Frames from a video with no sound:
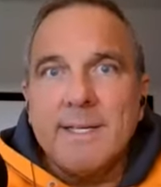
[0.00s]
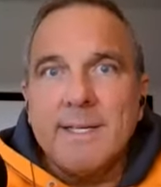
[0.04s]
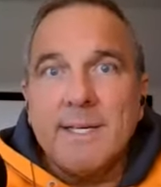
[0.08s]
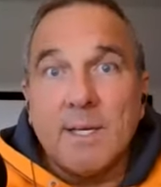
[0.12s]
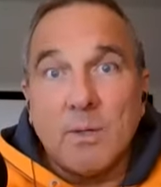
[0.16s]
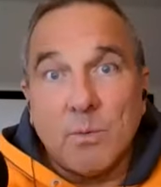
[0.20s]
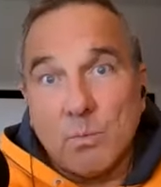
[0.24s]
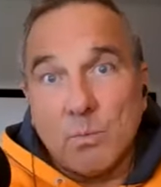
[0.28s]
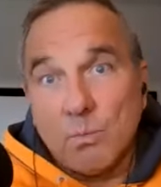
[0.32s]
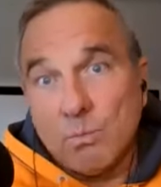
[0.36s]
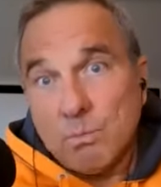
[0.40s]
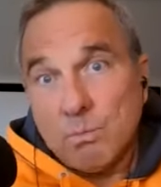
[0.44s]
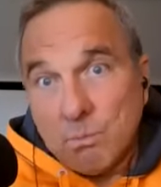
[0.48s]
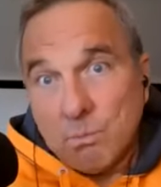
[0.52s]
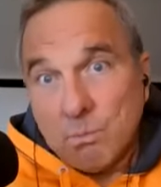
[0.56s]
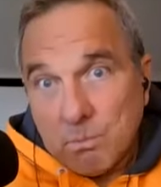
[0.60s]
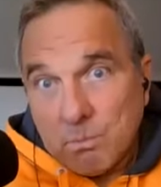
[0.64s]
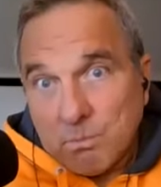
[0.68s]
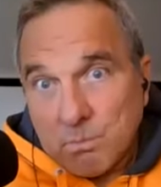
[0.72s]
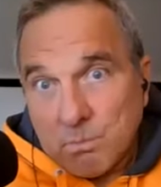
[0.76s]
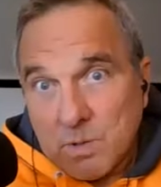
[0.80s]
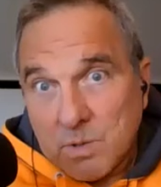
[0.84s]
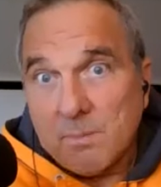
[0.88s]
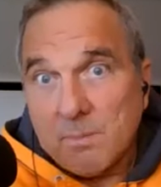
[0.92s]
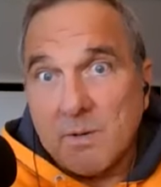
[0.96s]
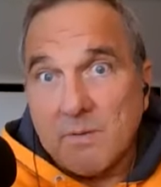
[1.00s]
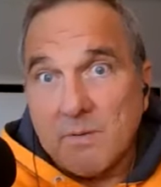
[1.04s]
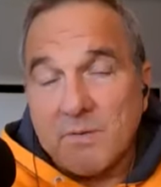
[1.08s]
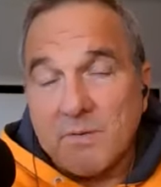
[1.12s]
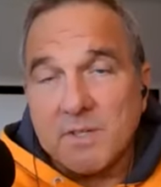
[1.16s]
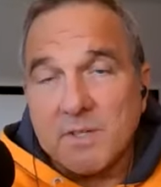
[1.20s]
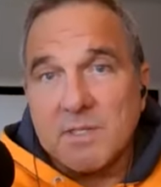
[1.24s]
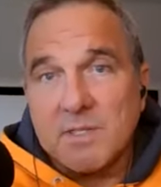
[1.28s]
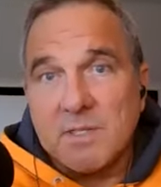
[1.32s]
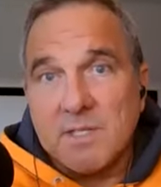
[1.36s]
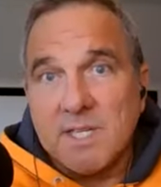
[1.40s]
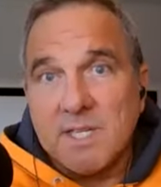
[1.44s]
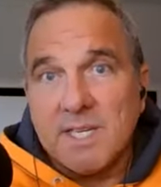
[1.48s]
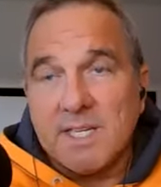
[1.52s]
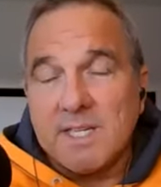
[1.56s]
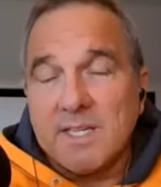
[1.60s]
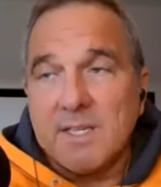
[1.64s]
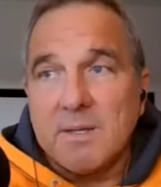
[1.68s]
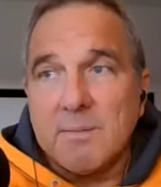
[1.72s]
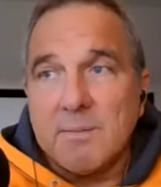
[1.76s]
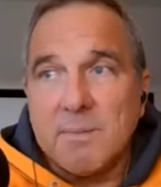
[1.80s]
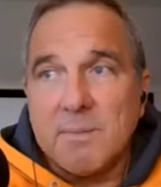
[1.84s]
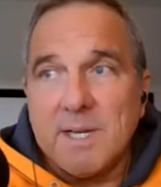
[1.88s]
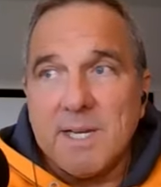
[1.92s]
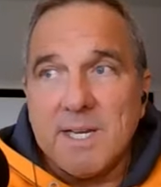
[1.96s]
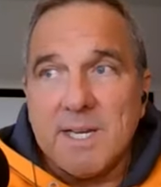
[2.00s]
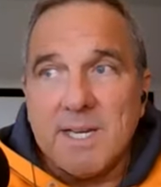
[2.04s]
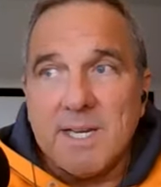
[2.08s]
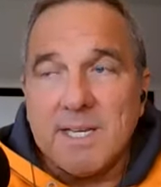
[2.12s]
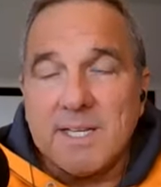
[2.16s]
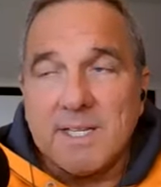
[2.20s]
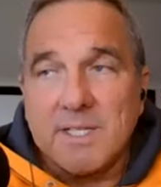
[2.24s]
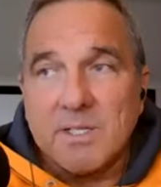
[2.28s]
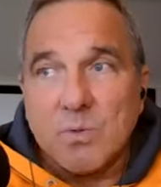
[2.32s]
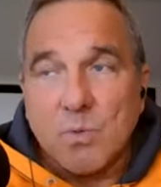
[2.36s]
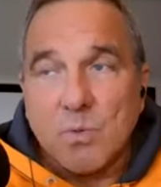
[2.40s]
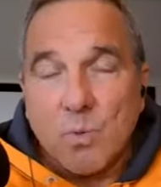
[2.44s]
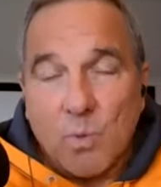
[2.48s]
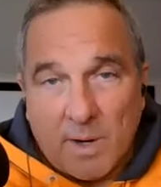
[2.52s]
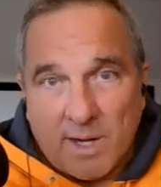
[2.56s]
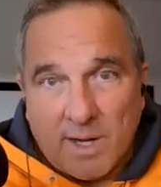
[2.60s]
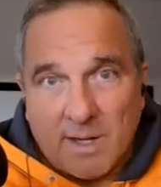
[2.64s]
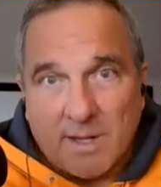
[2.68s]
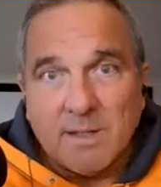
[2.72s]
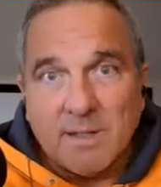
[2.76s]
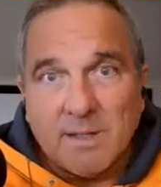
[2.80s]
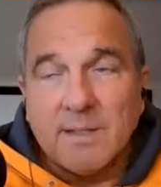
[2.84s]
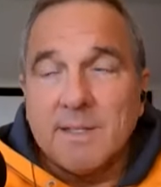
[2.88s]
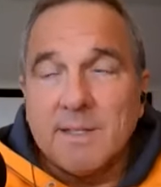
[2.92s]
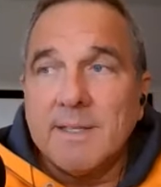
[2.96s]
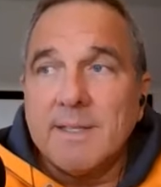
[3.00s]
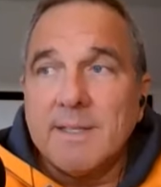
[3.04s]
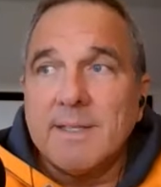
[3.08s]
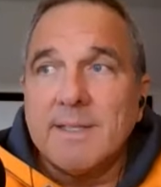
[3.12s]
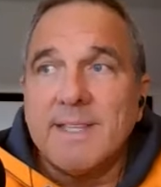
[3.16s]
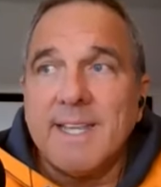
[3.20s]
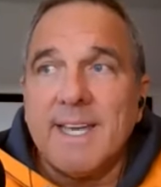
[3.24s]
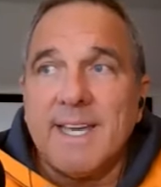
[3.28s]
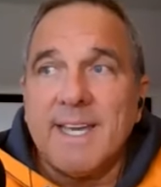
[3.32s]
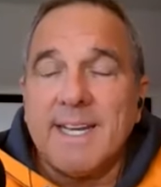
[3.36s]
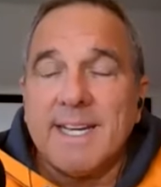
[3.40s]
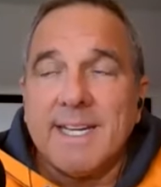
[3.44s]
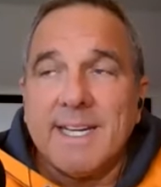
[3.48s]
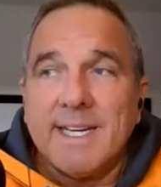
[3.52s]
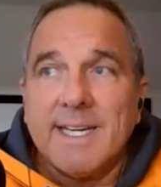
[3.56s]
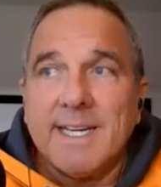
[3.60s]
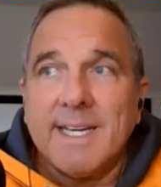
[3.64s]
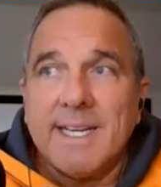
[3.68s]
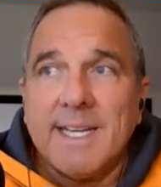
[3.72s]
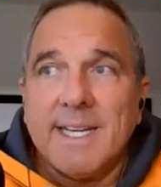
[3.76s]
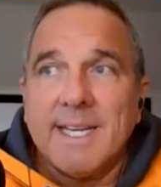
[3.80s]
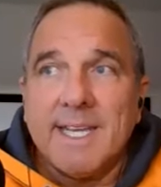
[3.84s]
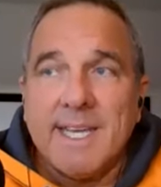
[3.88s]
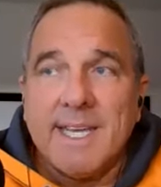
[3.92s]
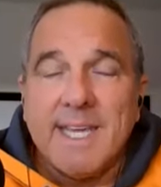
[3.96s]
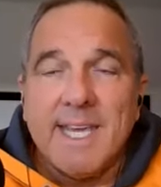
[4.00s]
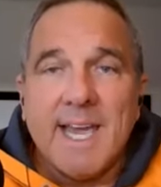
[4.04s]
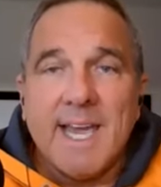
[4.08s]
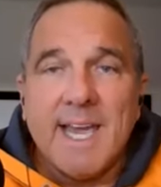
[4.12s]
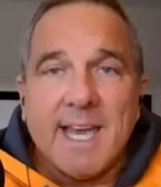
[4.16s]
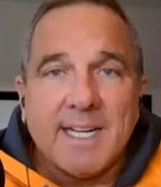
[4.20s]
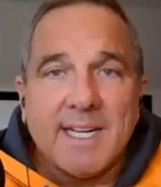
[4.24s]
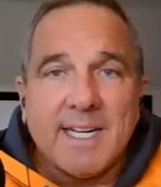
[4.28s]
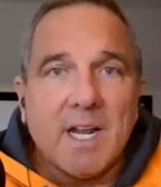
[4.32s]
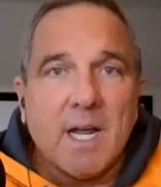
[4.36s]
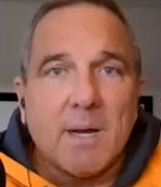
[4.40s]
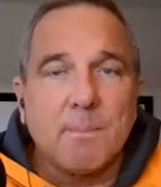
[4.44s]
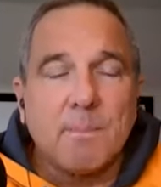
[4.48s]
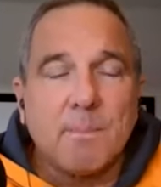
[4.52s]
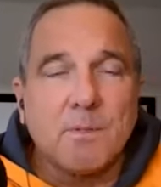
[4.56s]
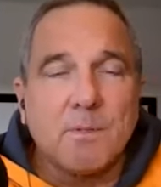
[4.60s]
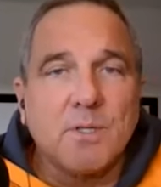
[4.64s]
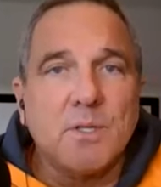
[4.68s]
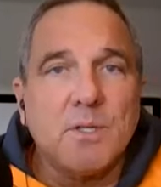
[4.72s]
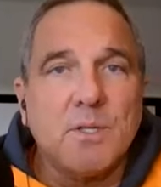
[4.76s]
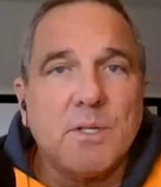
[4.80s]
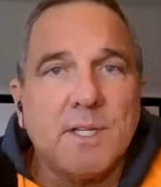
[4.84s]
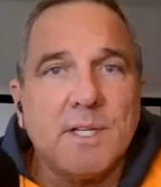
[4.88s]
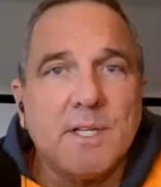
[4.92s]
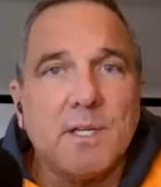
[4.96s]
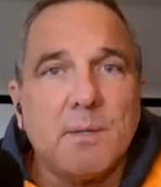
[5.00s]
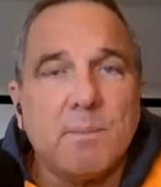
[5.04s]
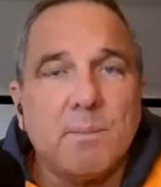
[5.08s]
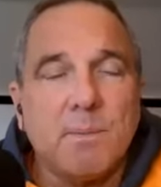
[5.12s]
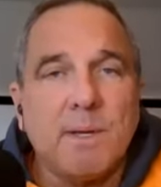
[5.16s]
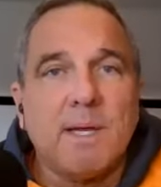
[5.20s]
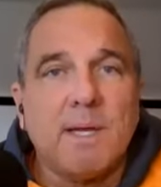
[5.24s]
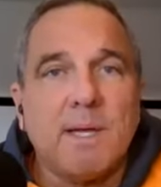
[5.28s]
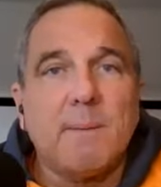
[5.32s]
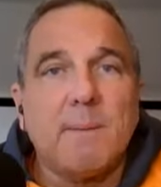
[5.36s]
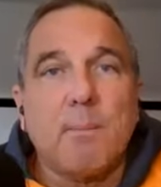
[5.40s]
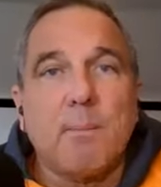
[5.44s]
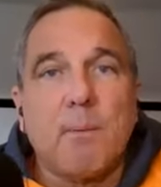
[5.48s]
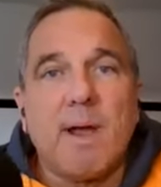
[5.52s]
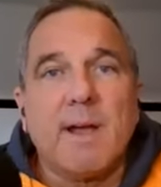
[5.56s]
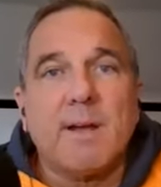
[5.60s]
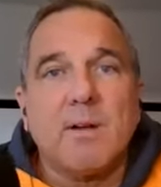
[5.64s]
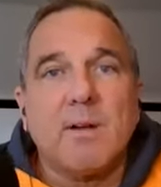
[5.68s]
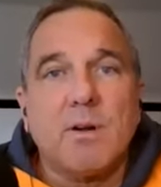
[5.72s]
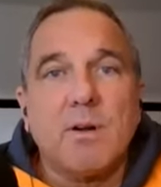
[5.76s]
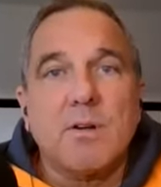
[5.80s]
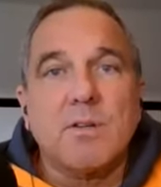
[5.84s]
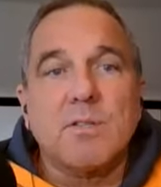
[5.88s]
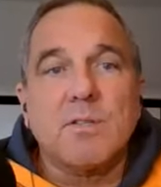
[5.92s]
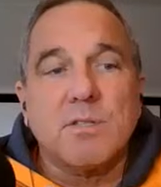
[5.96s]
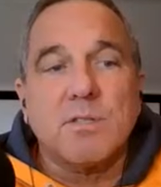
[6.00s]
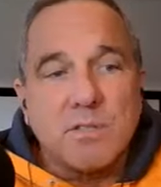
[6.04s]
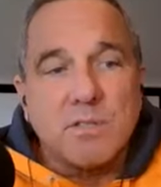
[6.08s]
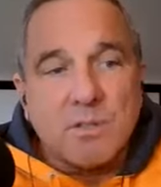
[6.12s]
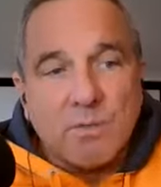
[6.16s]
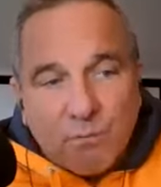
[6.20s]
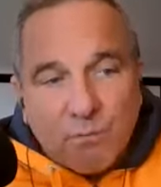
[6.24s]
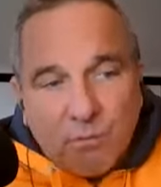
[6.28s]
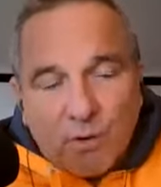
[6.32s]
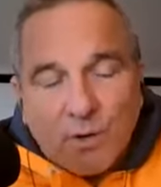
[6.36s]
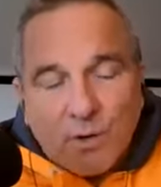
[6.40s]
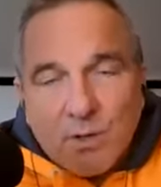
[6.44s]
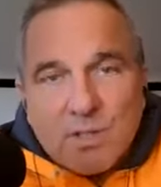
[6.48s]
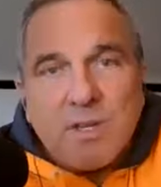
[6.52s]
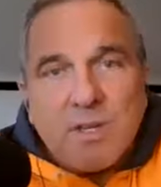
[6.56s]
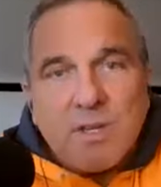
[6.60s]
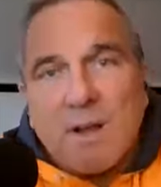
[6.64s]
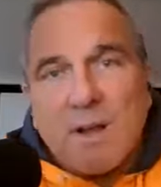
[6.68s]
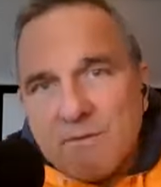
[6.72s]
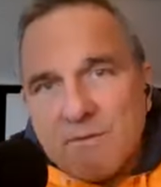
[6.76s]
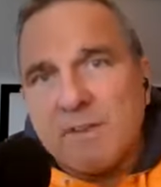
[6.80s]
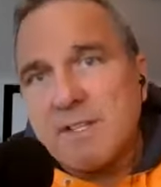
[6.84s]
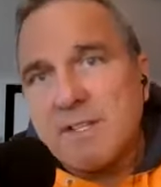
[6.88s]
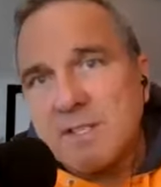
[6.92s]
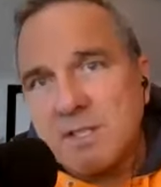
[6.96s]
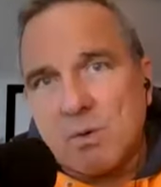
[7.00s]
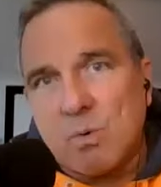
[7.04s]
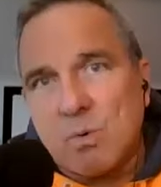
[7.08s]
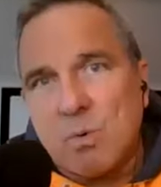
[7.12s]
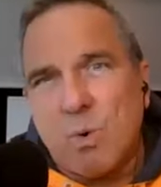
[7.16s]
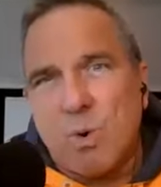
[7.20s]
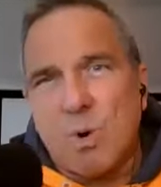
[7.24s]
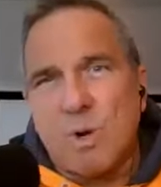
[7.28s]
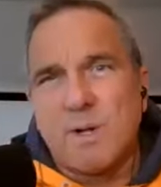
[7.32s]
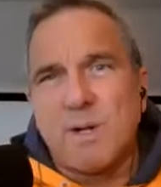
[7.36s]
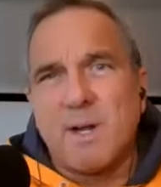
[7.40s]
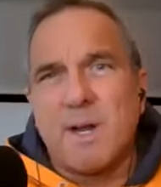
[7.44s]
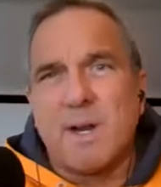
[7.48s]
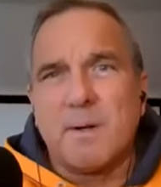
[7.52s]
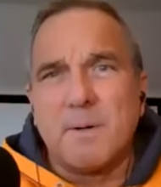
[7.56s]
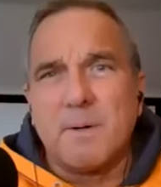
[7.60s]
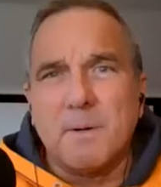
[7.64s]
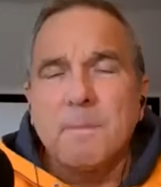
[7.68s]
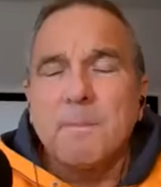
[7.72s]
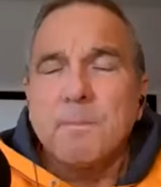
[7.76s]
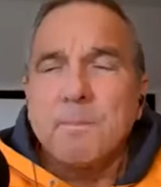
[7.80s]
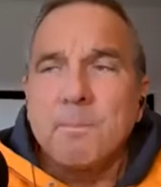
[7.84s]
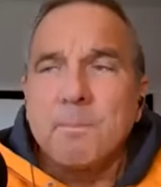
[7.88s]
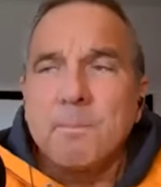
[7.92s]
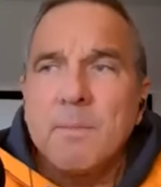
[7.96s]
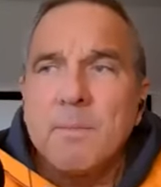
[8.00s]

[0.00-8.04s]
and some of us did in the media as well, that he had an opportunity to be Brian Harson's first offensive coordinator,